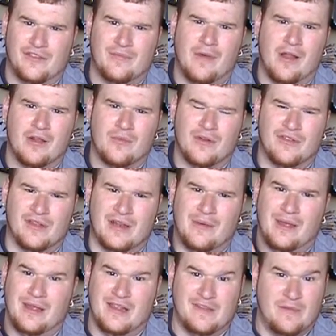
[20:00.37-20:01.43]
Smaller ones
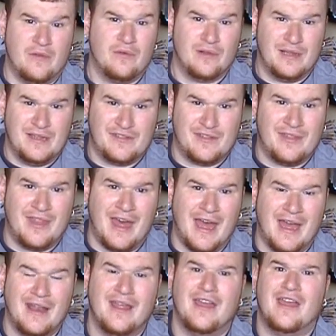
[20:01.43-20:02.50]
anyway. He's been released in
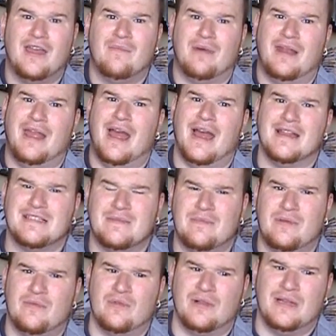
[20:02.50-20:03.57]
that, but he hasn't
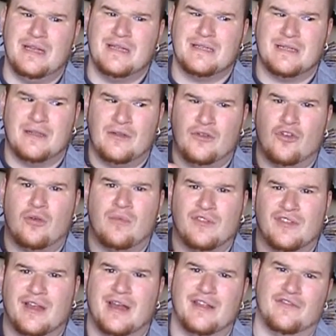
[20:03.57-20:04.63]
been released in a normal
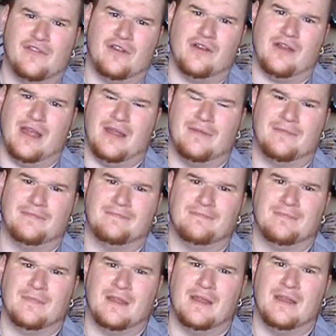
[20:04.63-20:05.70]
size figure yet.
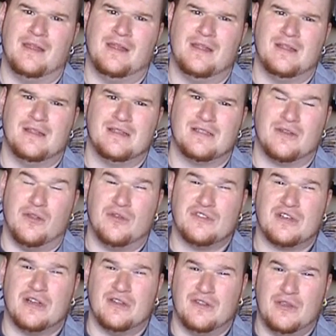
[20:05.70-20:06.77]
So
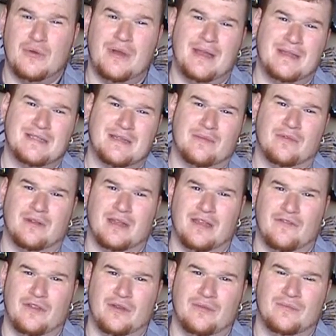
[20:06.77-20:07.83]
those are the 2 hints I'm going to
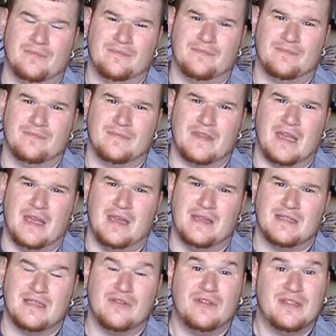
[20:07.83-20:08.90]
give you.
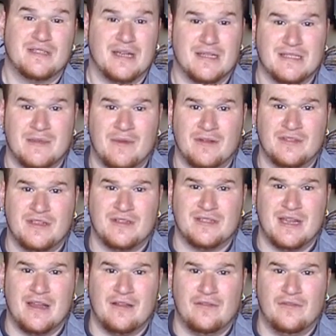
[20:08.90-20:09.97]
So discuss amongst
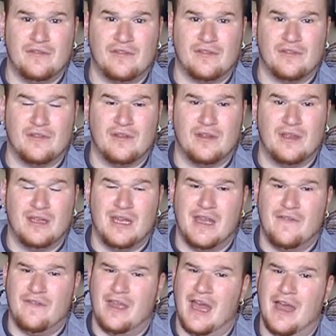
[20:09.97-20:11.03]
yourselves.
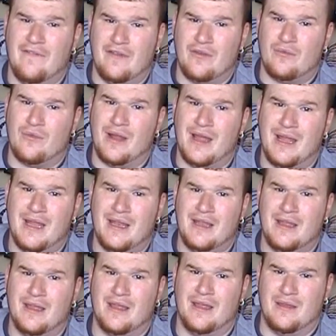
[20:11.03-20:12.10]
If you haven't
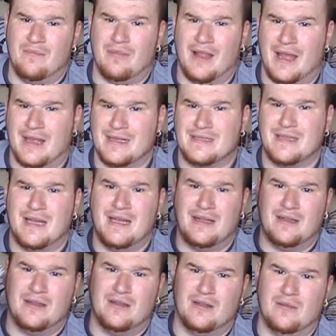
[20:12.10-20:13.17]
read Blackest Night,
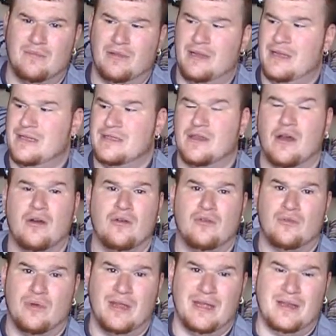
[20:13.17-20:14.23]
please go
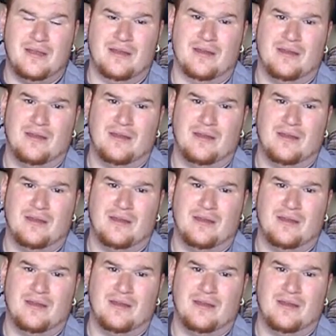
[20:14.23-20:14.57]
read.